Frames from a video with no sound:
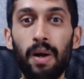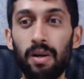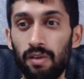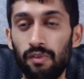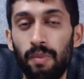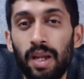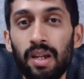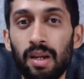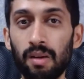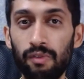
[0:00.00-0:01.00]
part of
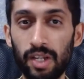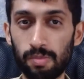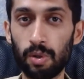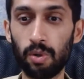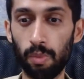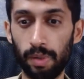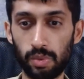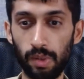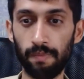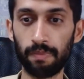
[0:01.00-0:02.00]
my Facebook group
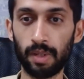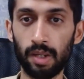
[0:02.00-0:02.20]
as well.